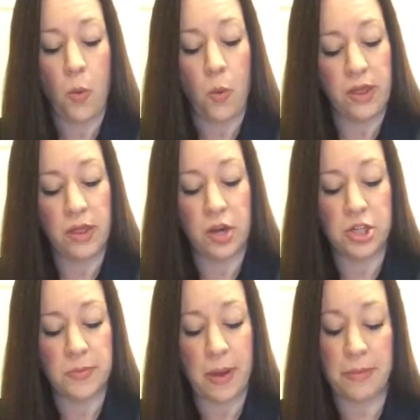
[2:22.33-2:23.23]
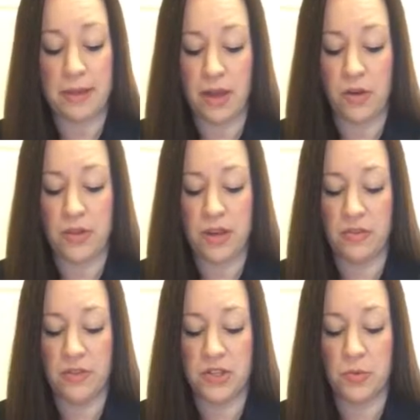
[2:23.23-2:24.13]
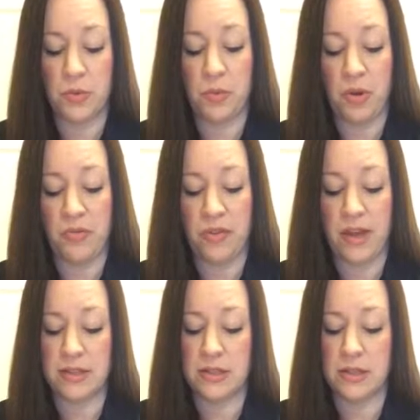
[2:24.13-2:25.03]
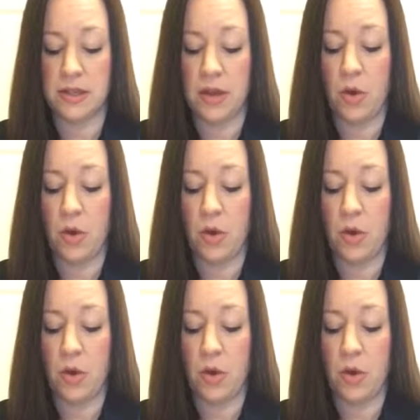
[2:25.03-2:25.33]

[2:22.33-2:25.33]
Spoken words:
One large public health intervention with prophylactic